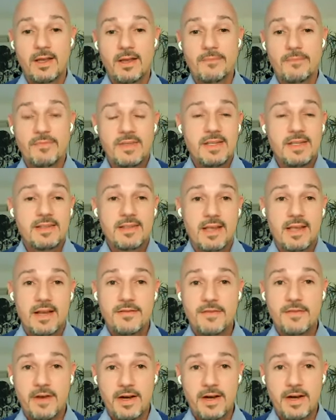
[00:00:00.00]
These
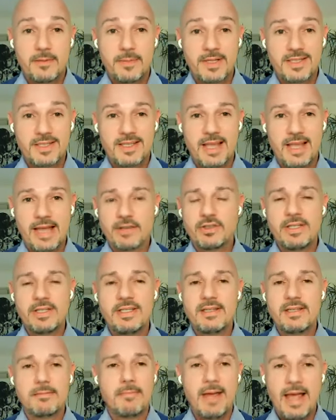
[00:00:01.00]
environments
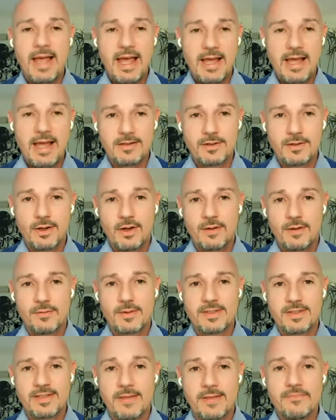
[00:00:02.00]
actually demand
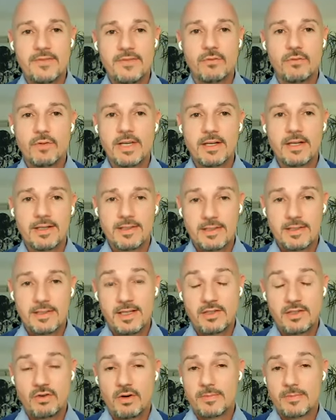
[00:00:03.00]
for something
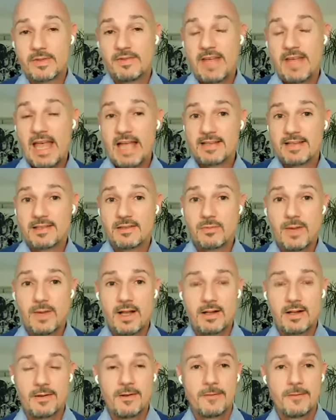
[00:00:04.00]
realistic in terms of ads as
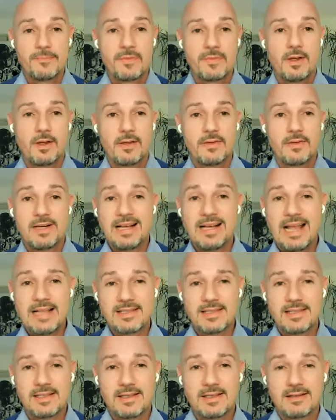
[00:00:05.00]
well. The
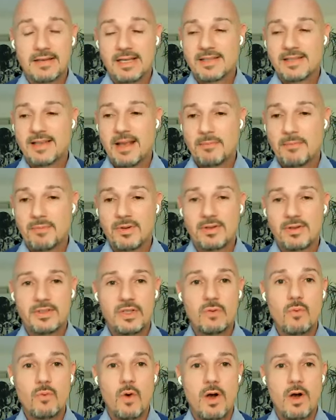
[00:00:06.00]
classic example,
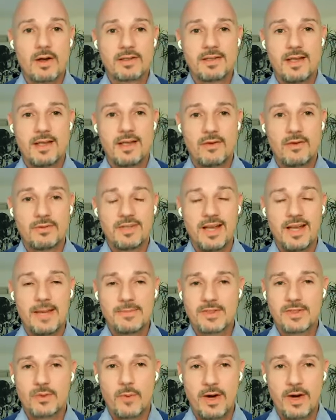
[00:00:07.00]
you walk down
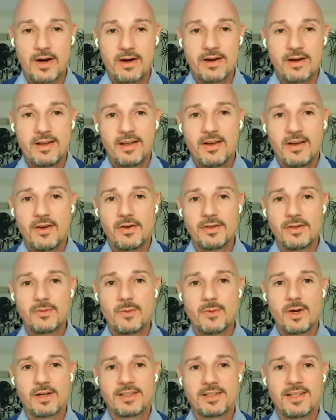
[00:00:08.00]
Times Square or you
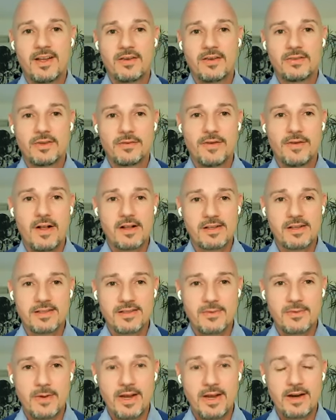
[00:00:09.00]
walk down Trafalgar
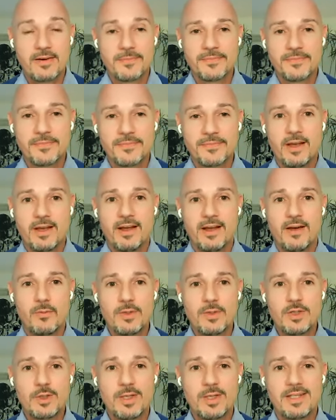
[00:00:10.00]
Square, which